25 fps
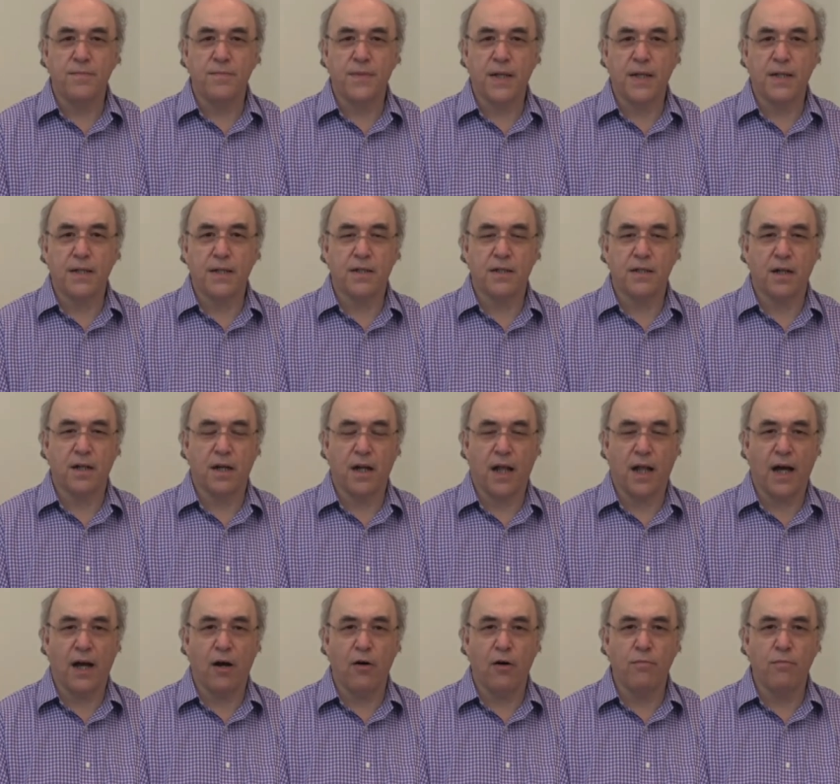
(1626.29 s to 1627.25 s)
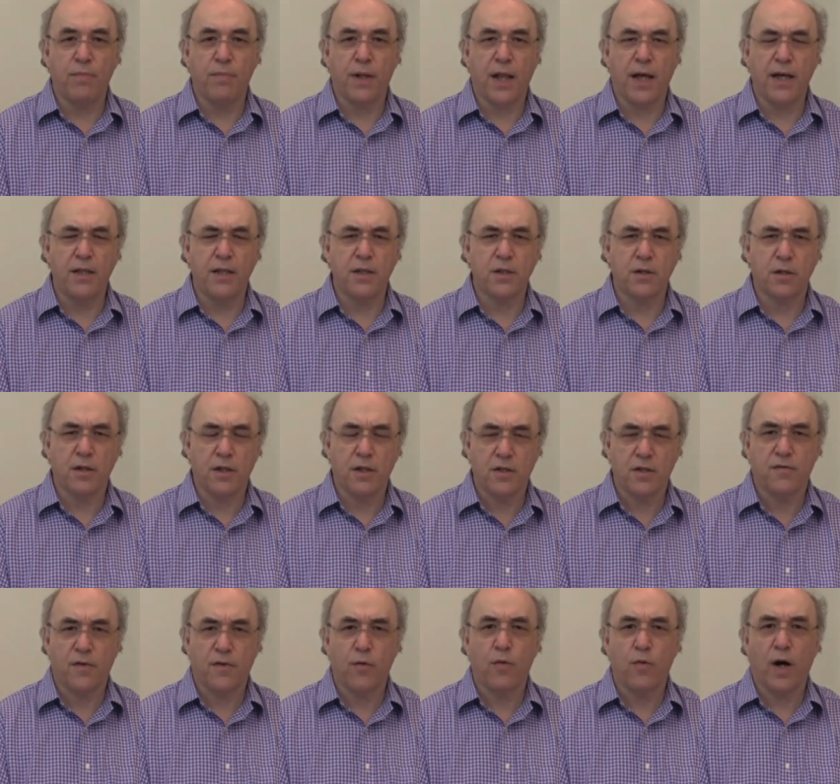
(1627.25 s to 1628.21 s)
they didn't allow planes, or at
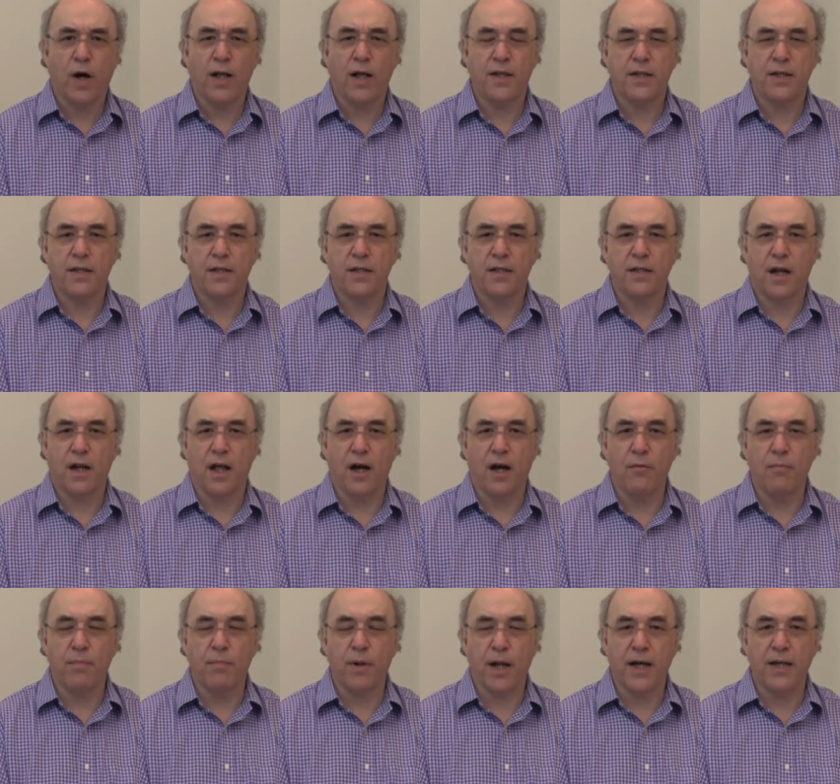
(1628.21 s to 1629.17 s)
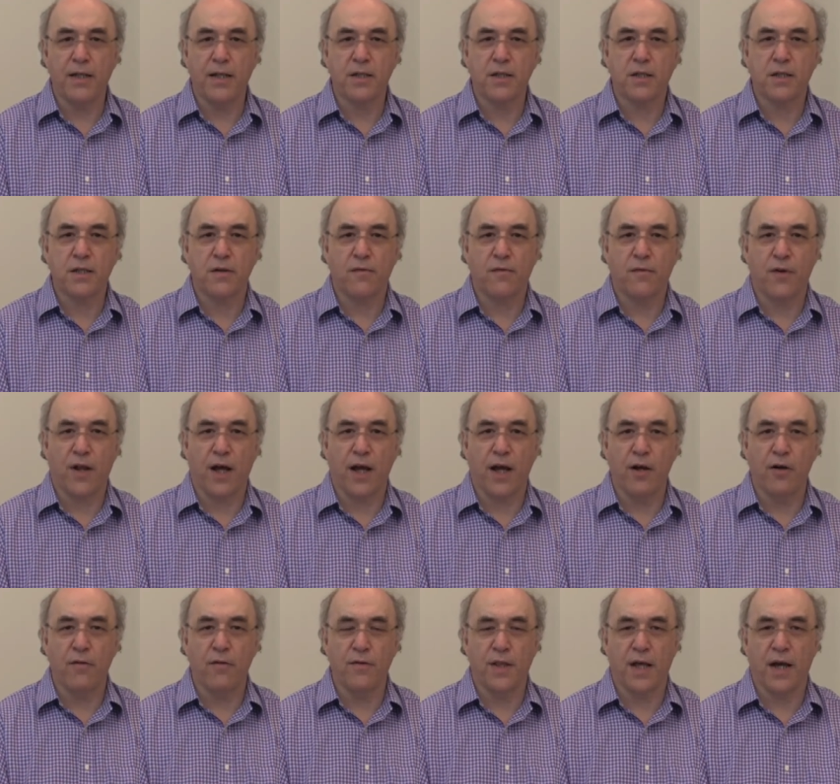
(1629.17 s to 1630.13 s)
least for a while, they didn't allow planes to fly
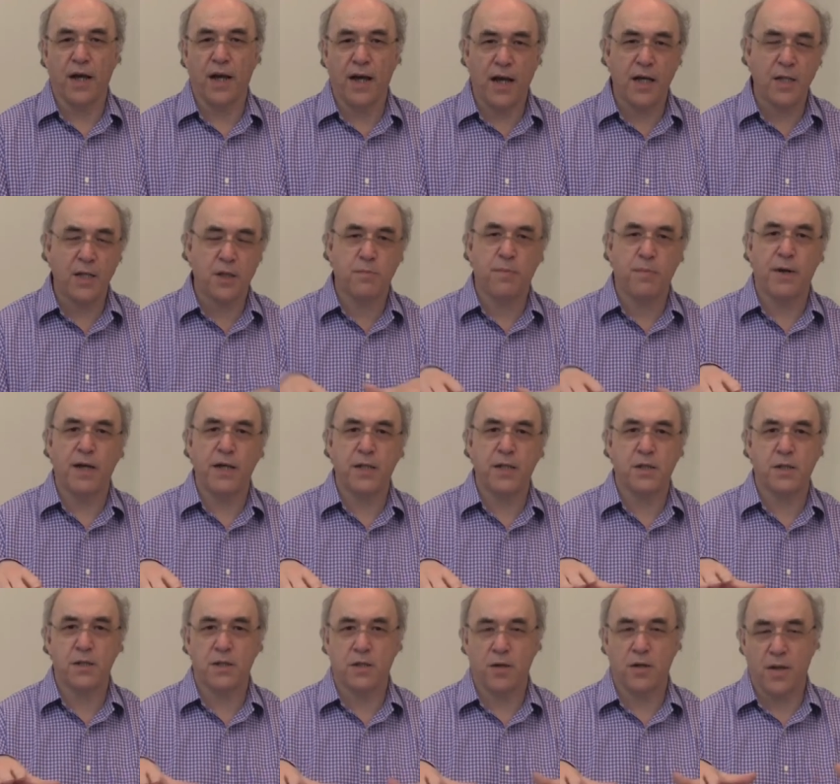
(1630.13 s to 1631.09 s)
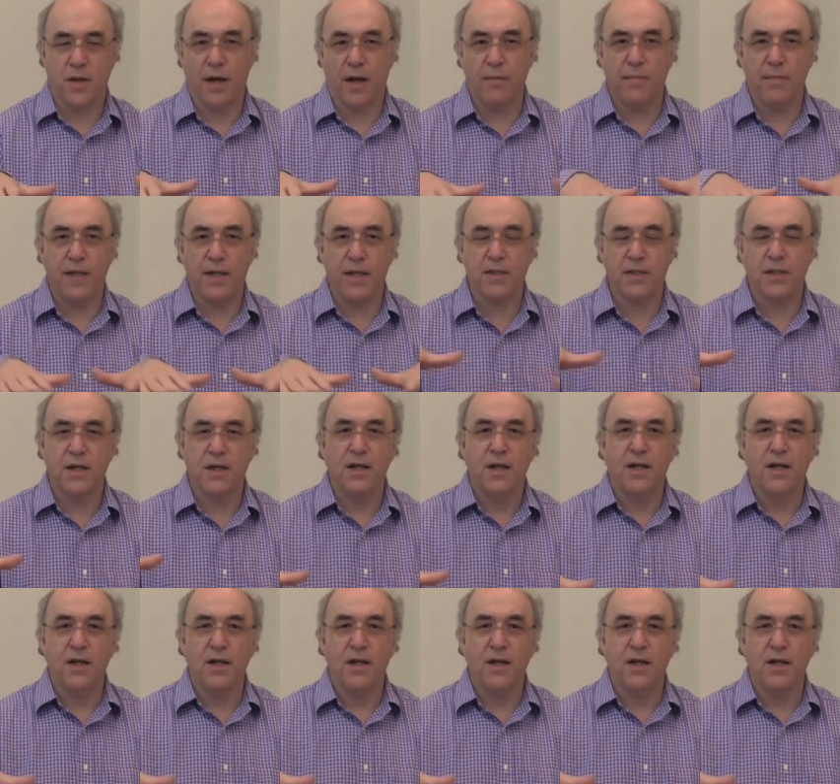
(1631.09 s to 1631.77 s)
over their airspace. And so that meant